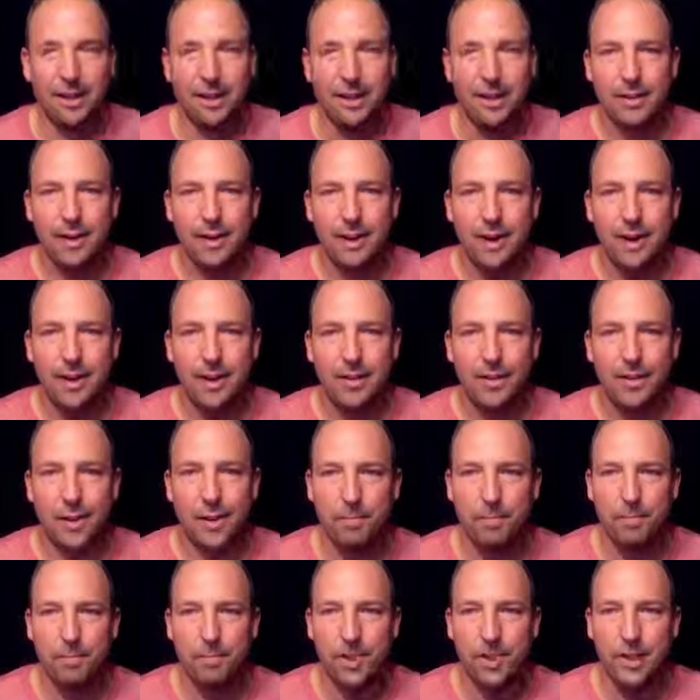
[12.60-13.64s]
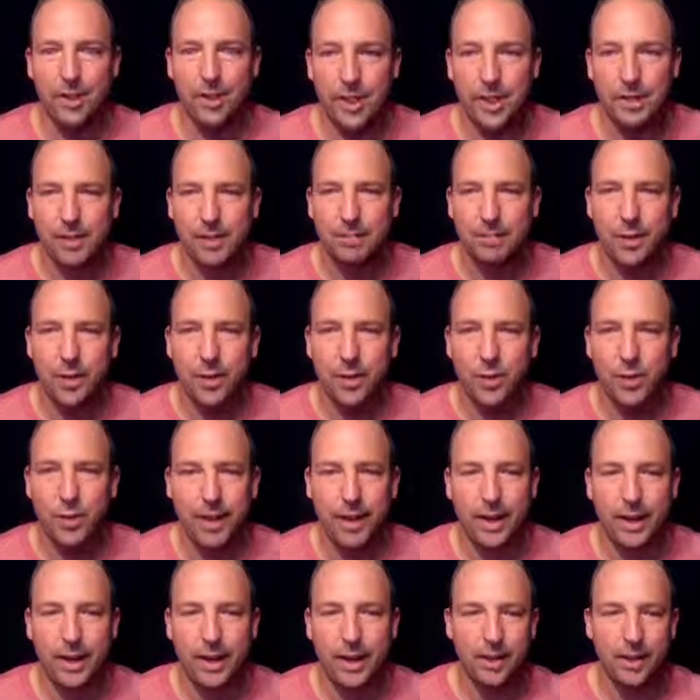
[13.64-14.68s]
from Mailchimp or
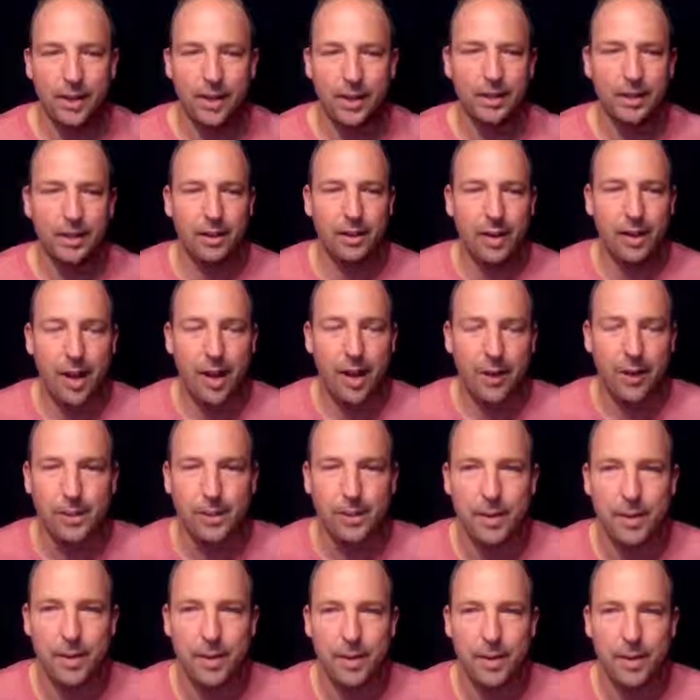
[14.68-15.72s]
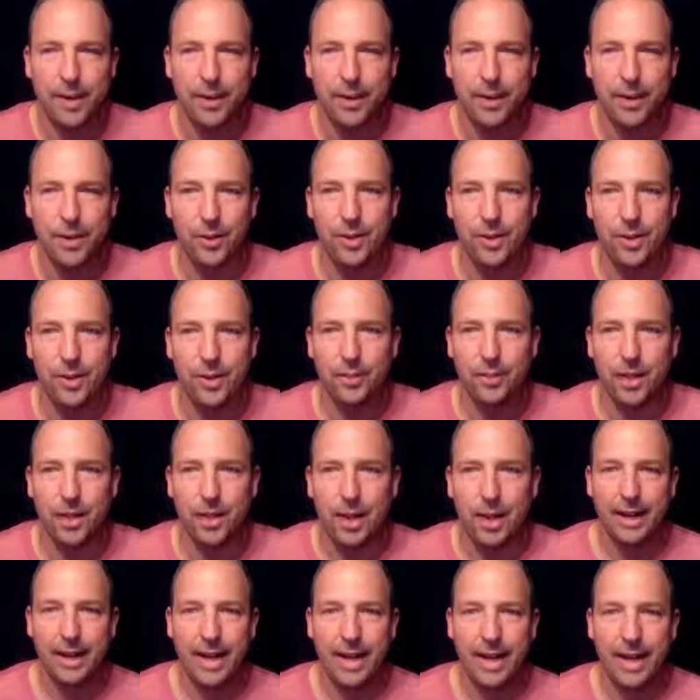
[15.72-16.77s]
any other autoresponder that you're using.
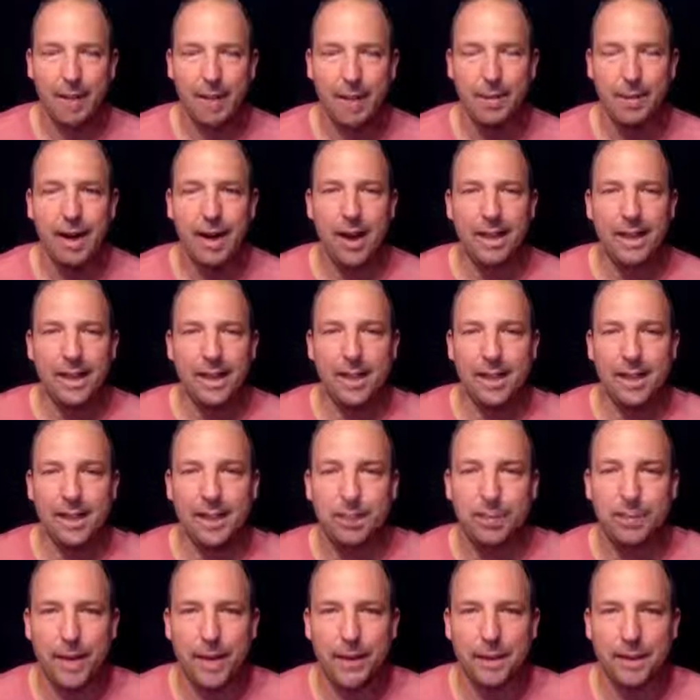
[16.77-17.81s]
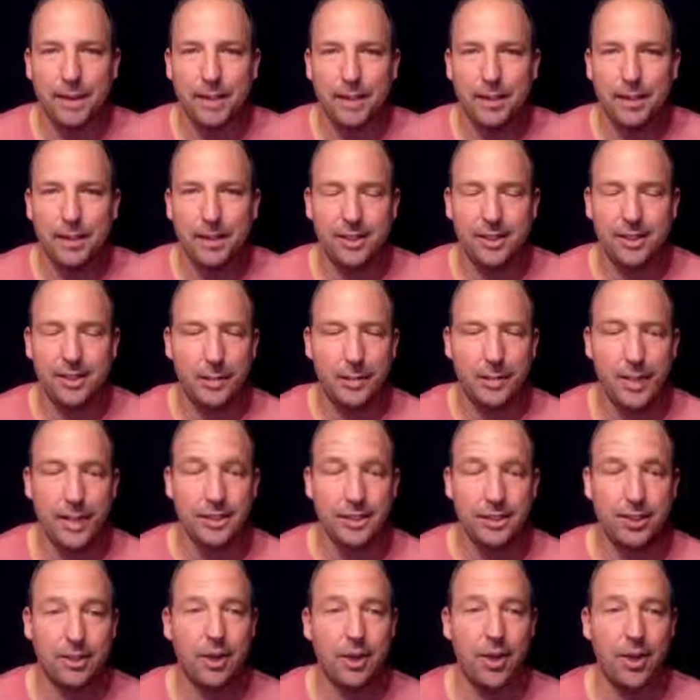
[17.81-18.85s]
And an API key is basically just a piece
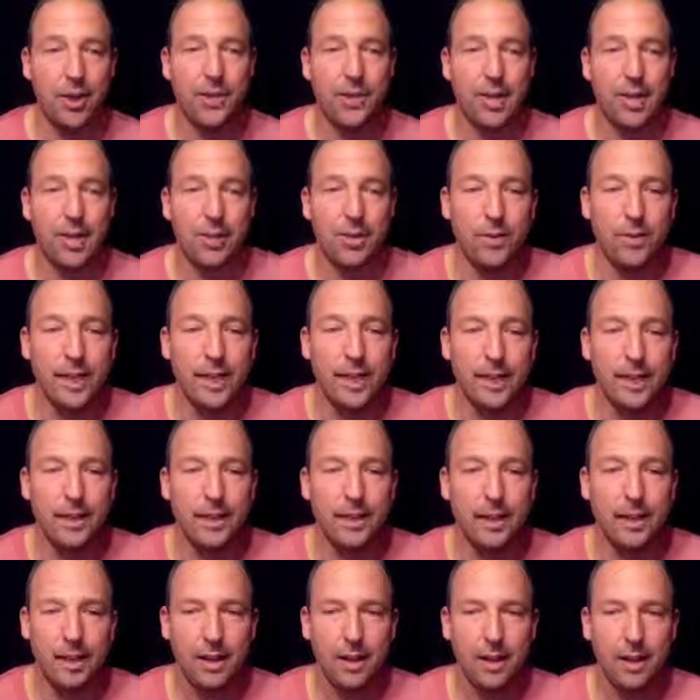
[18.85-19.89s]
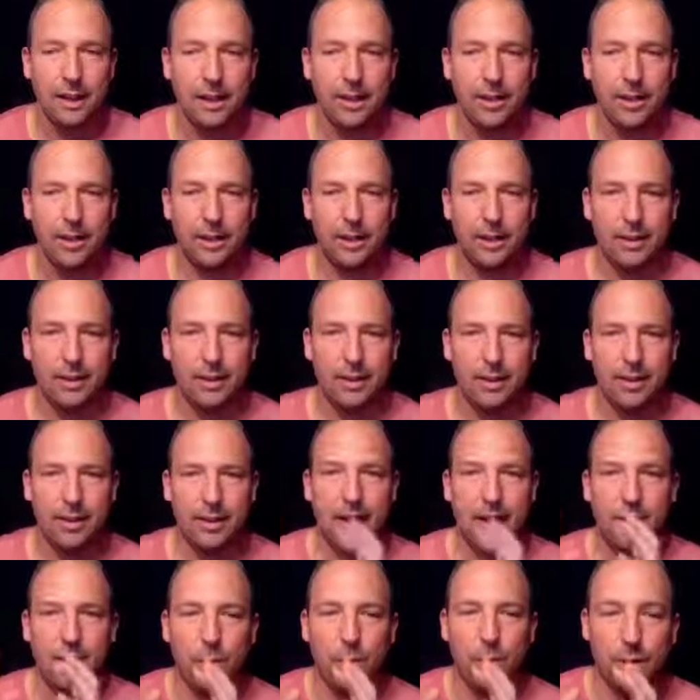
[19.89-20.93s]
of code that you need
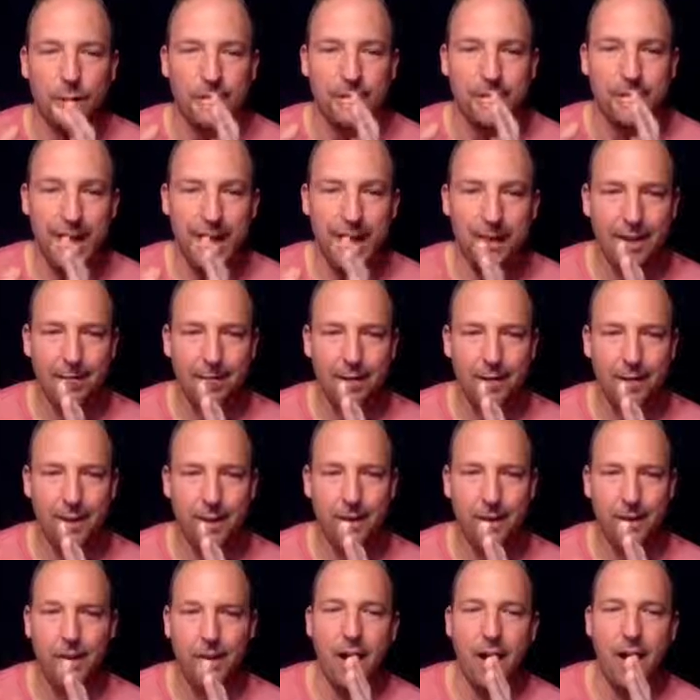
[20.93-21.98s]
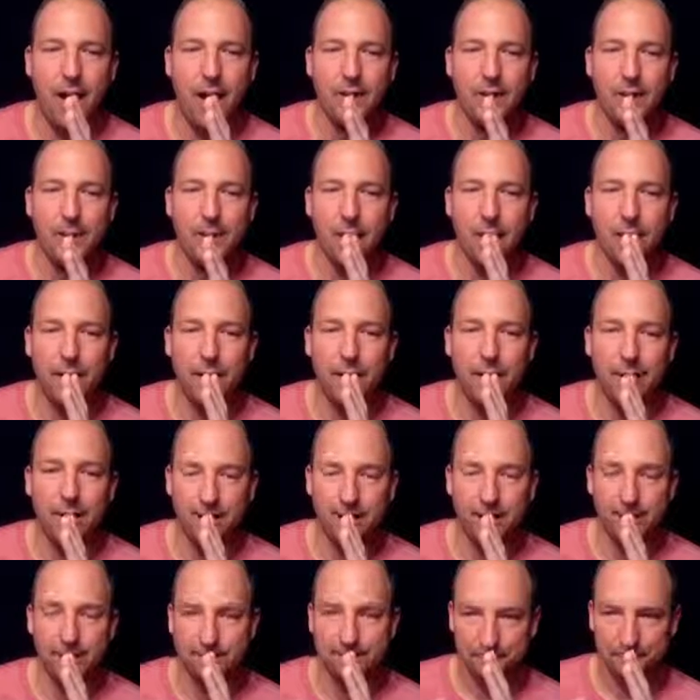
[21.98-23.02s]
that we will take from your autoresponder.
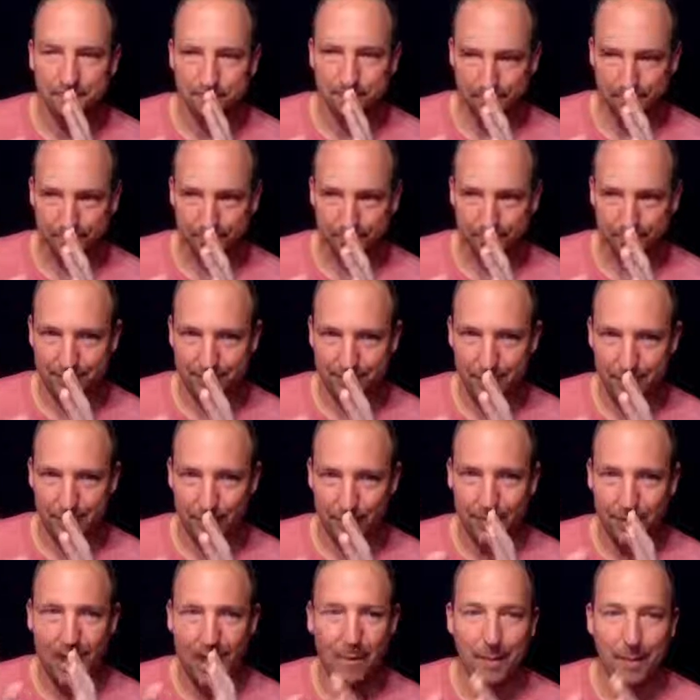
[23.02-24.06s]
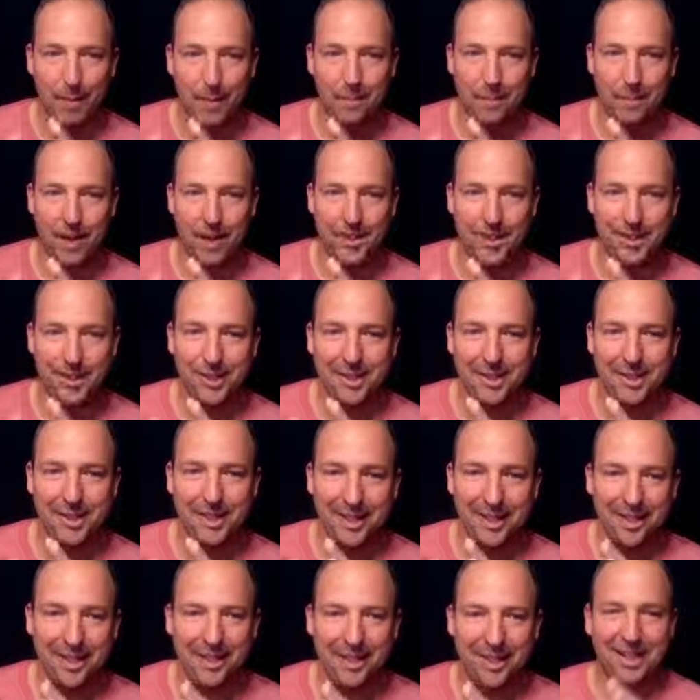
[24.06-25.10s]
It will copy and paste it,
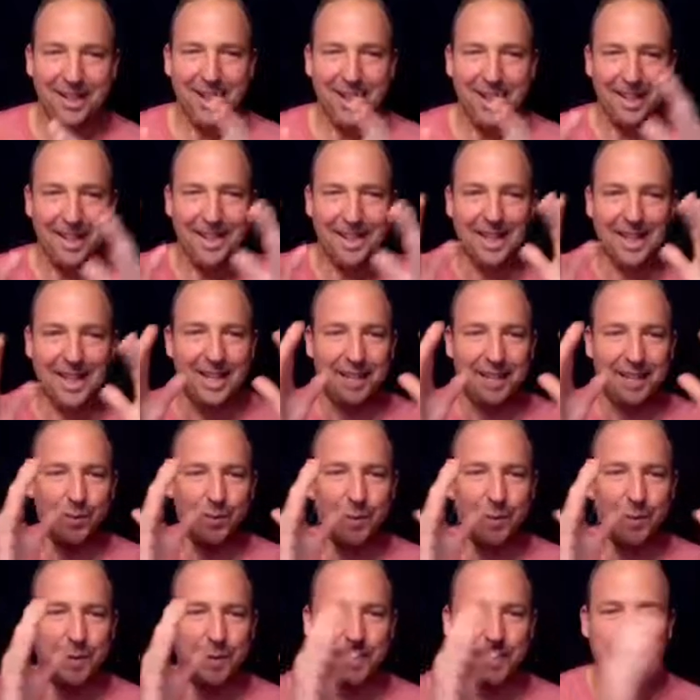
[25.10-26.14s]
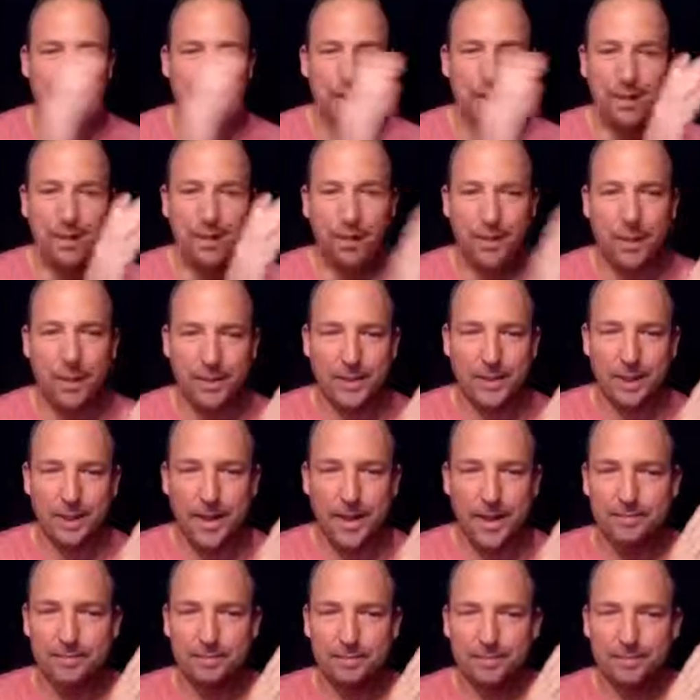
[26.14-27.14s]
and then when we build our website,